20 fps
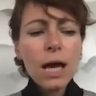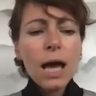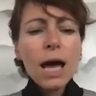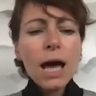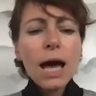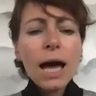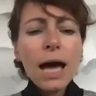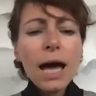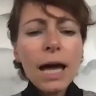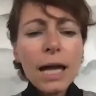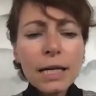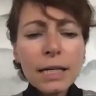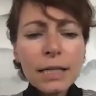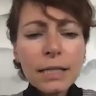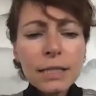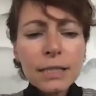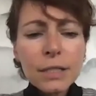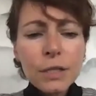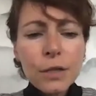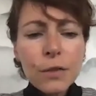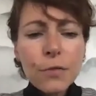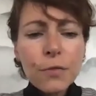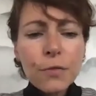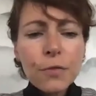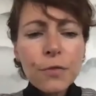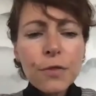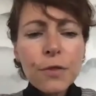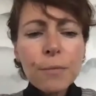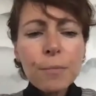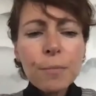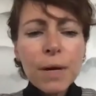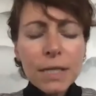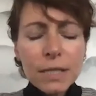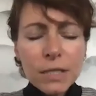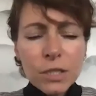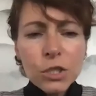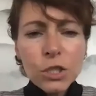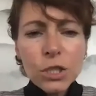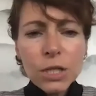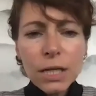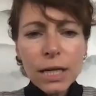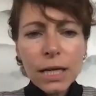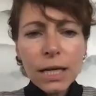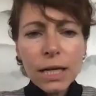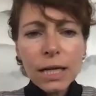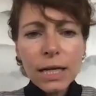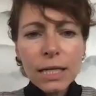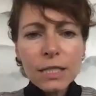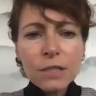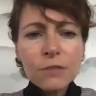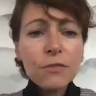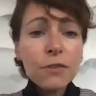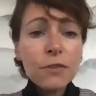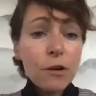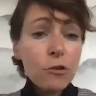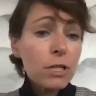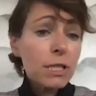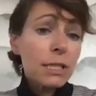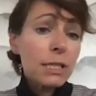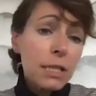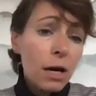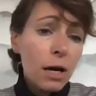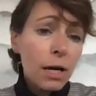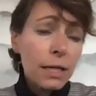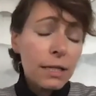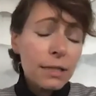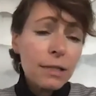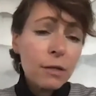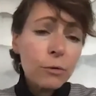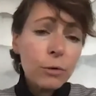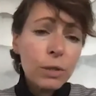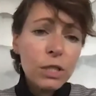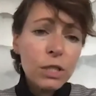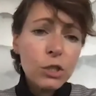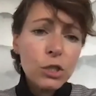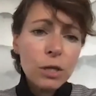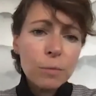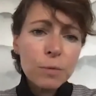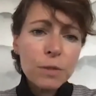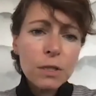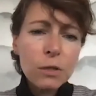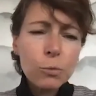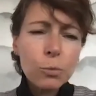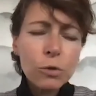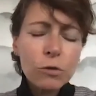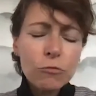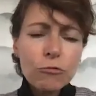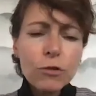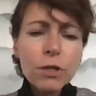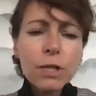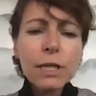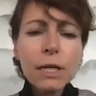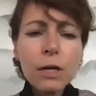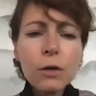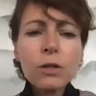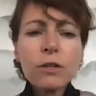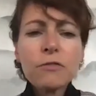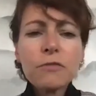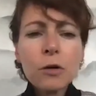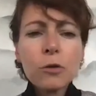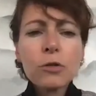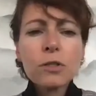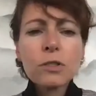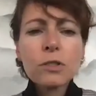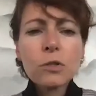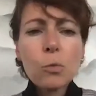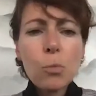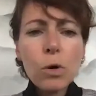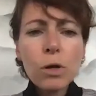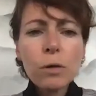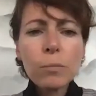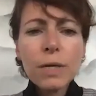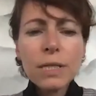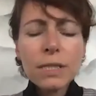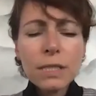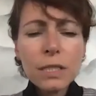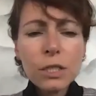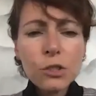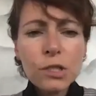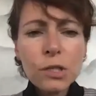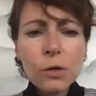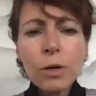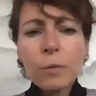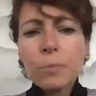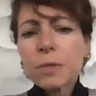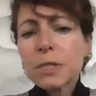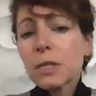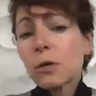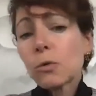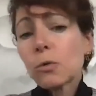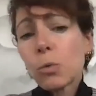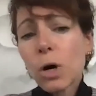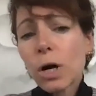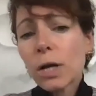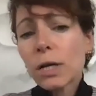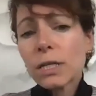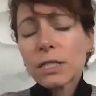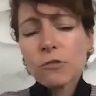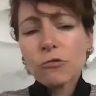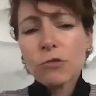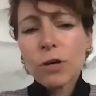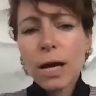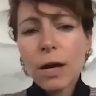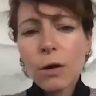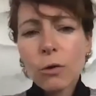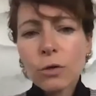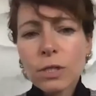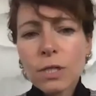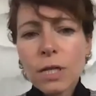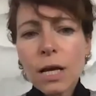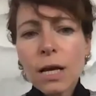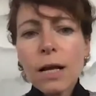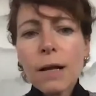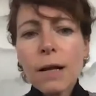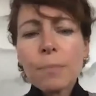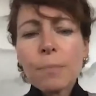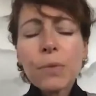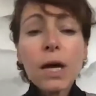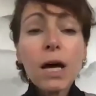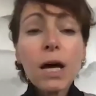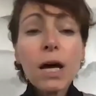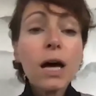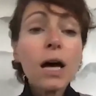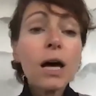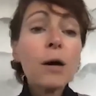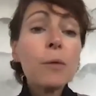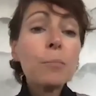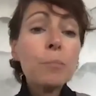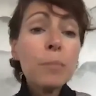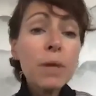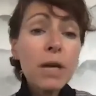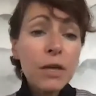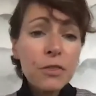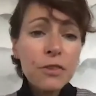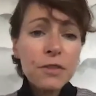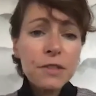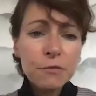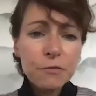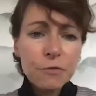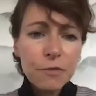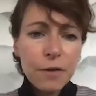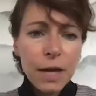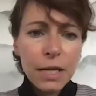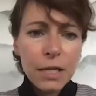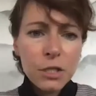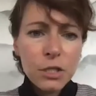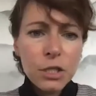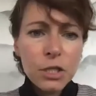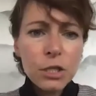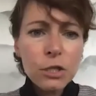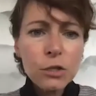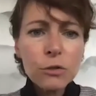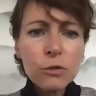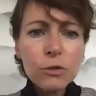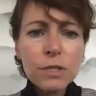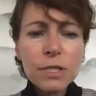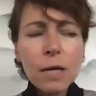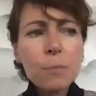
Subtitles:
And the messaging is very tight. So each episode will really only focus on one message. So episode 1 is around myths and fake news.